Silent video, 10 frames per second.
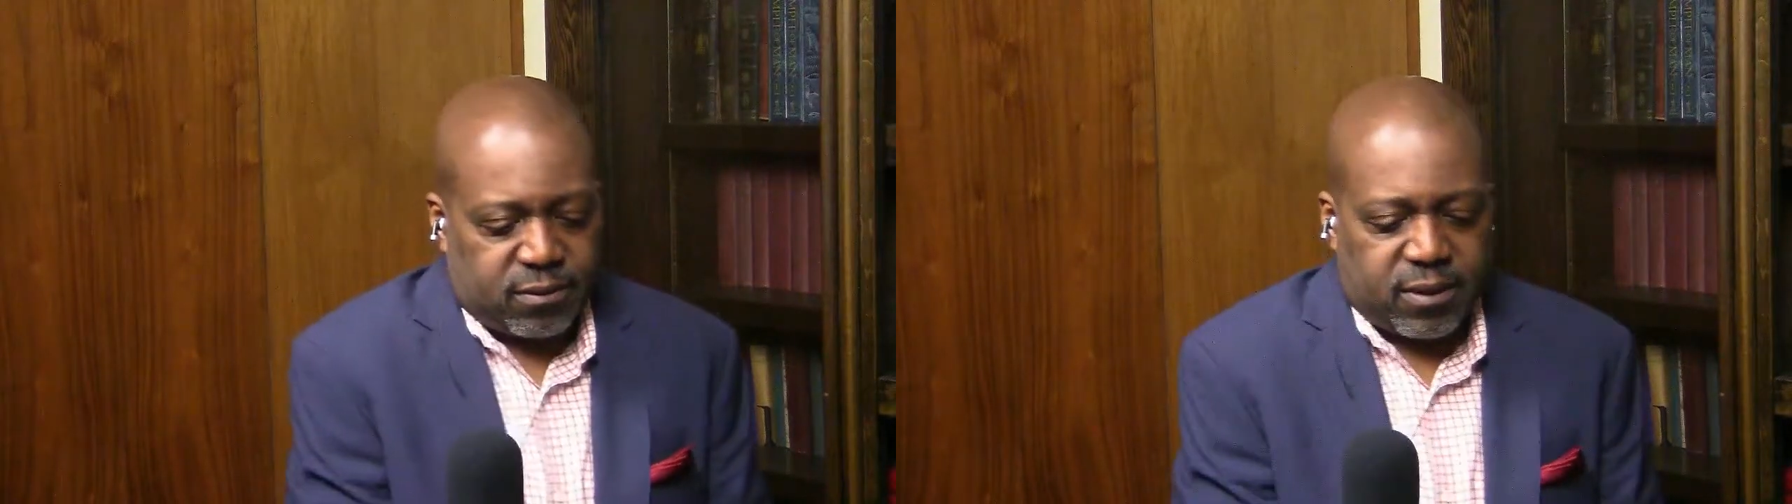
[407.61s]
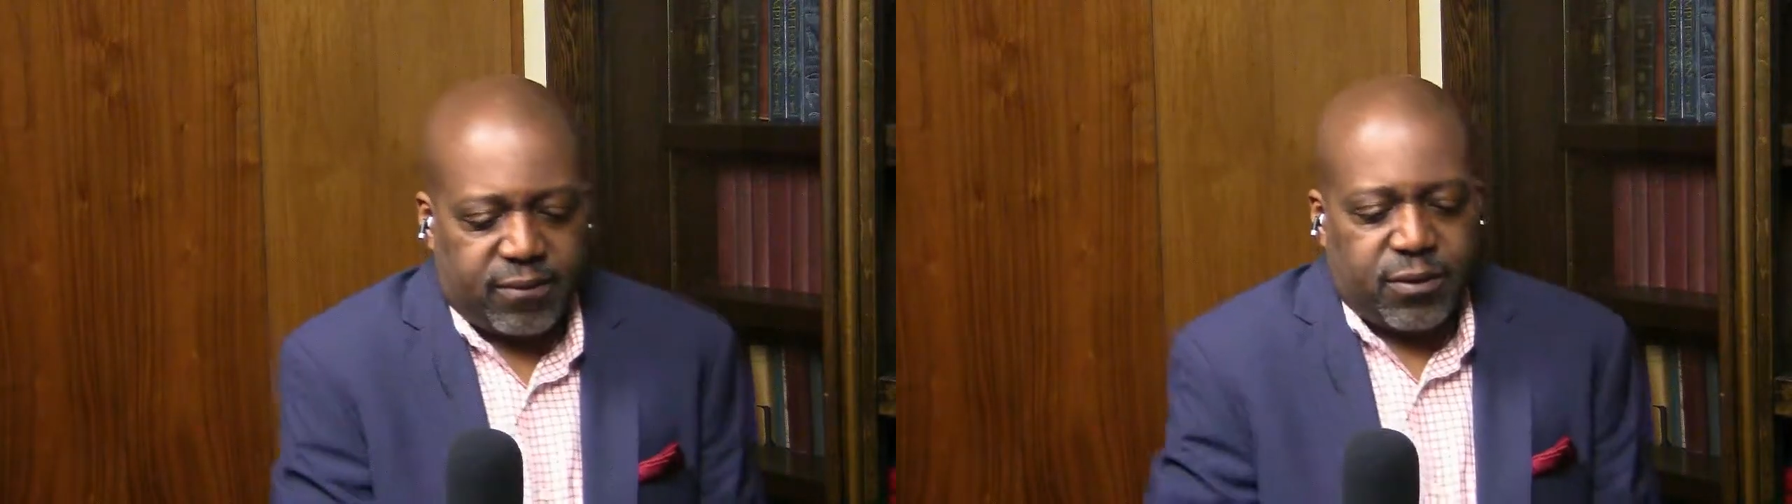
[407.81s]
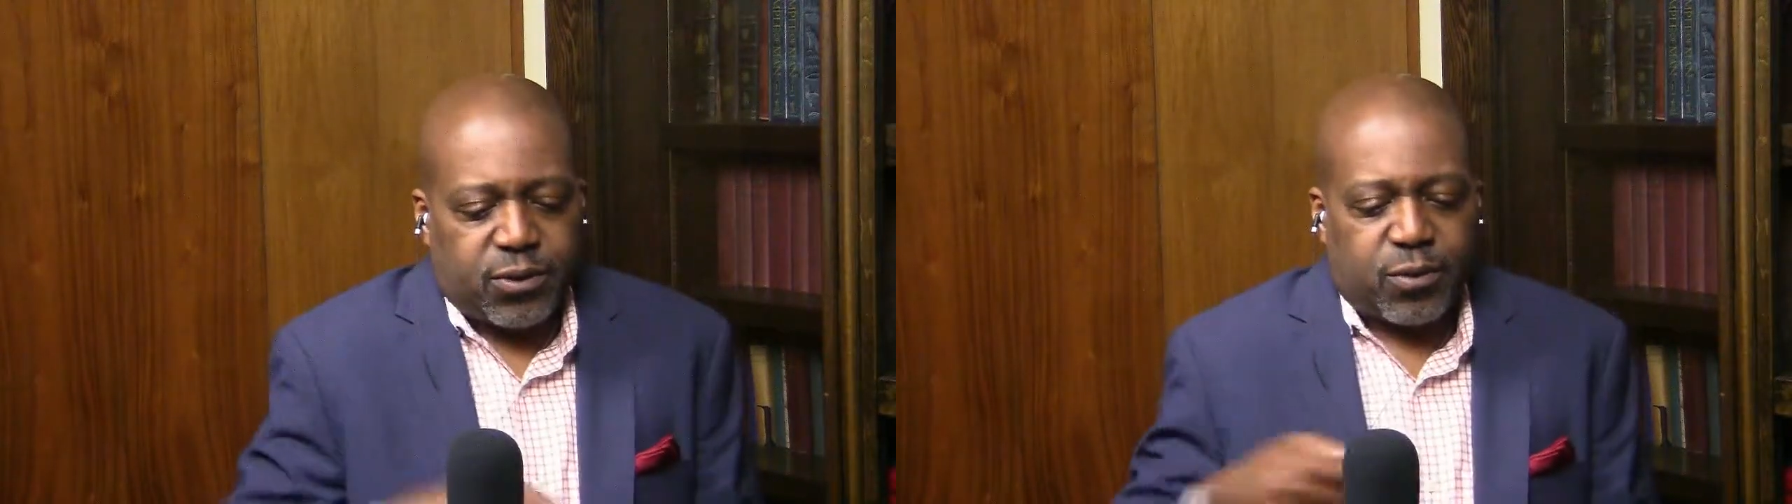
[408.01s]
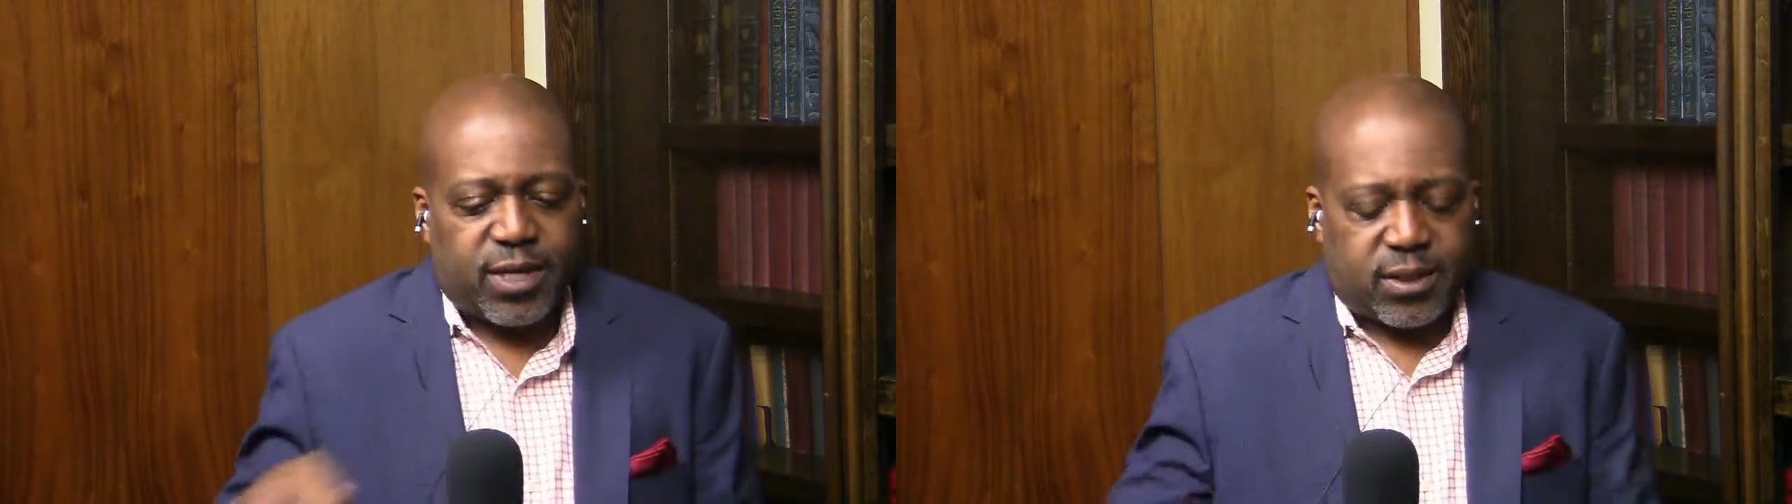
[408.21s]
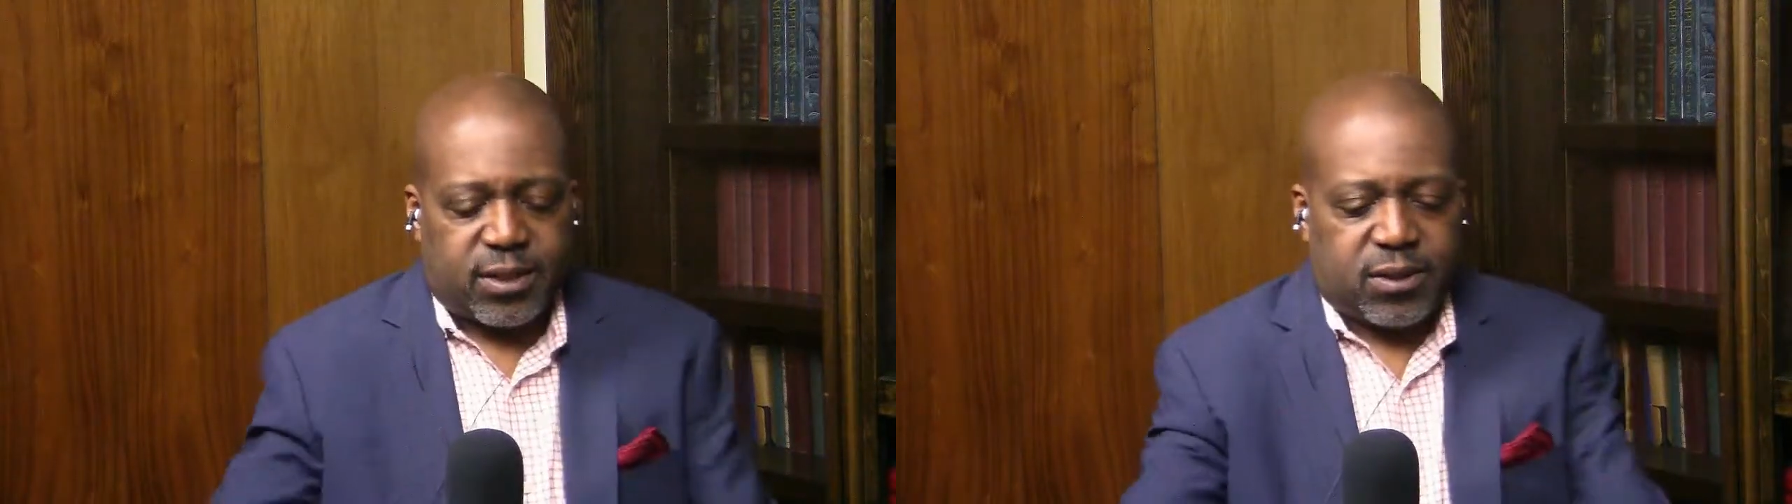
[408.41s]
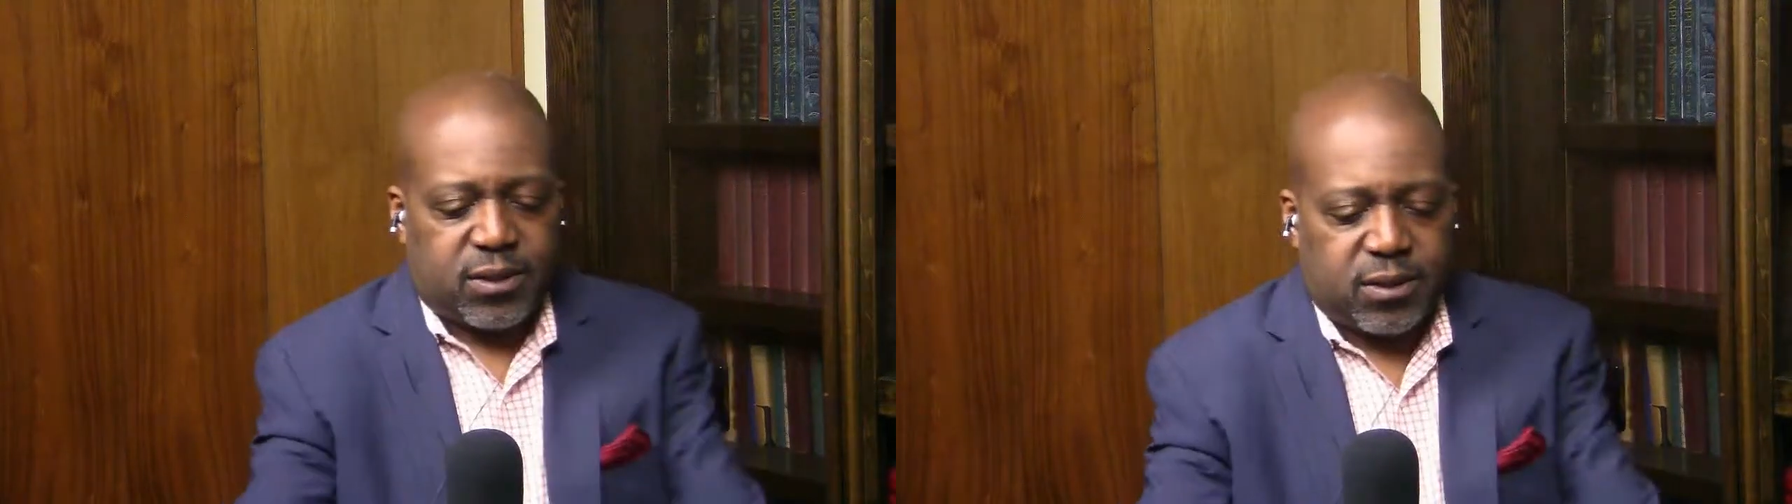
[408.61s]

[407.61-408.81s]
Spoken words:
of these resonances.